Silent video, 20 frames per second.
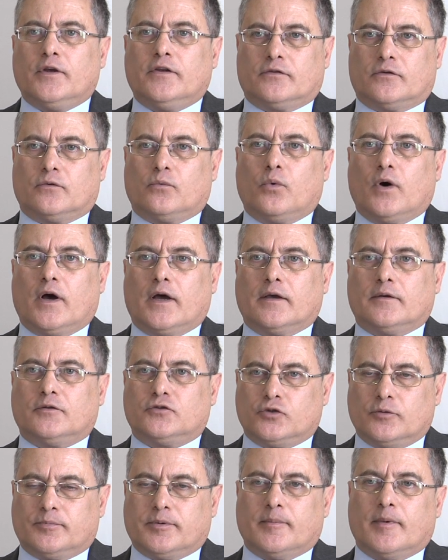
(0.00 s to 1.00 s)
reason why
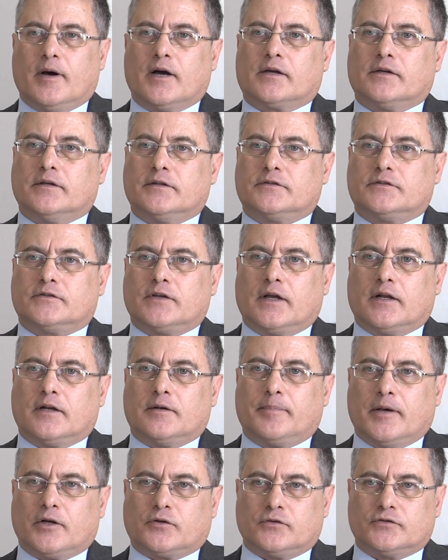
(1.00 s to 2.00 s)
supermarkets
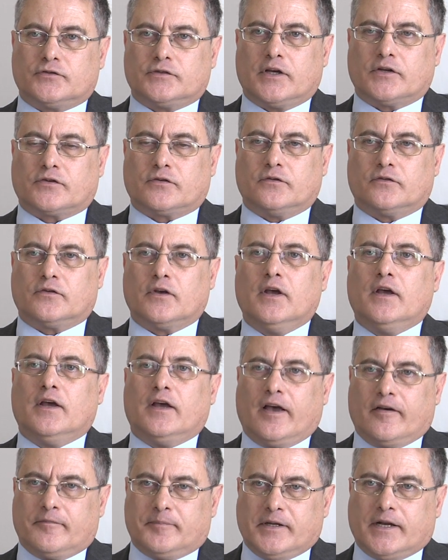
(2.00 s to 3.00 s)
and petrol stations
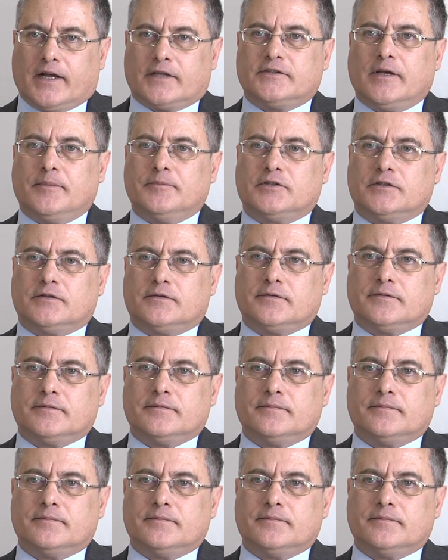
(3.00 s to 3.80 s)
have been exempted?